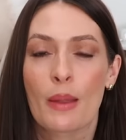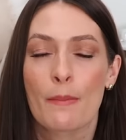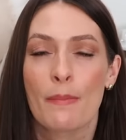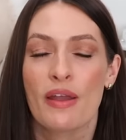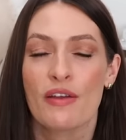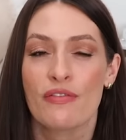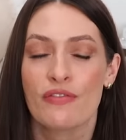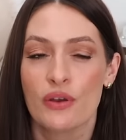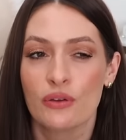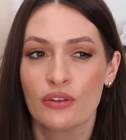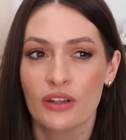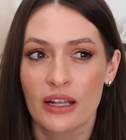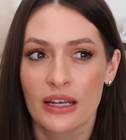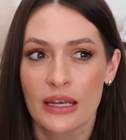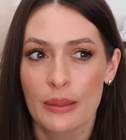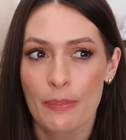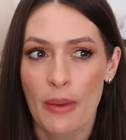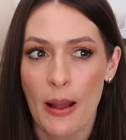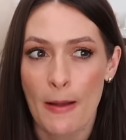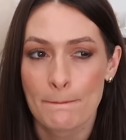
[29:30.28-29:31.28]
But it feels like a
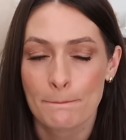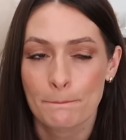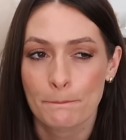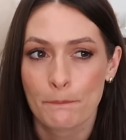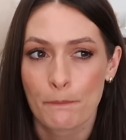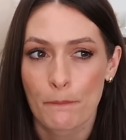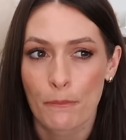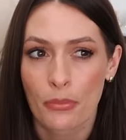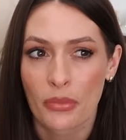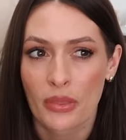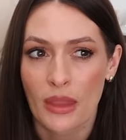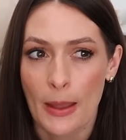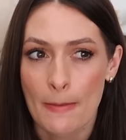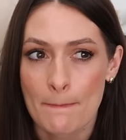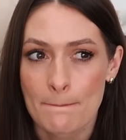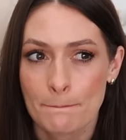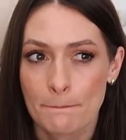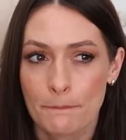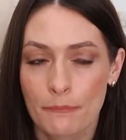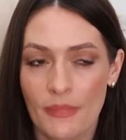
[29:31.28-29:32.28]
lip balm.
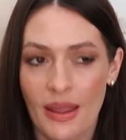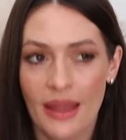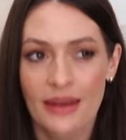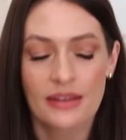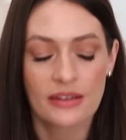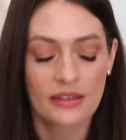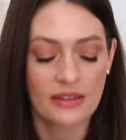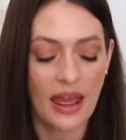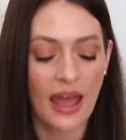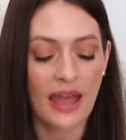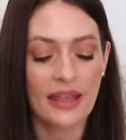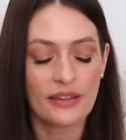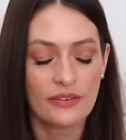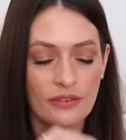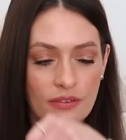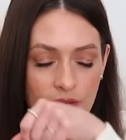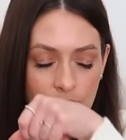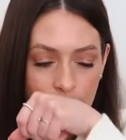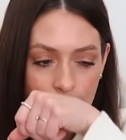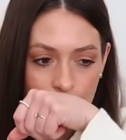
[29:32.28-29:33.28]
And it
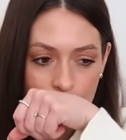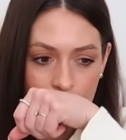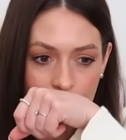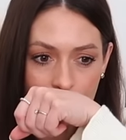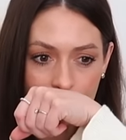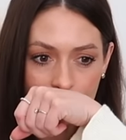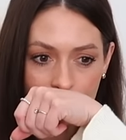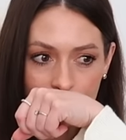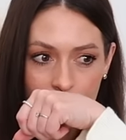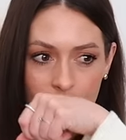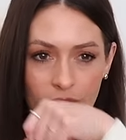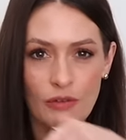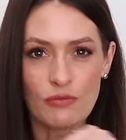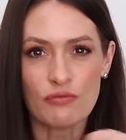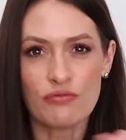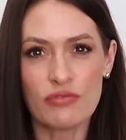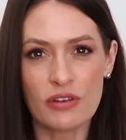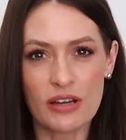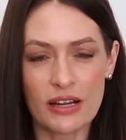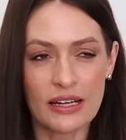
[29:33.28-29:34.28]
tastes like
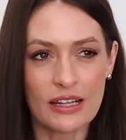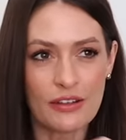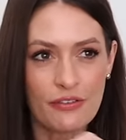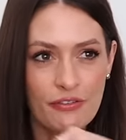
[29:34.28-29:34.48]
really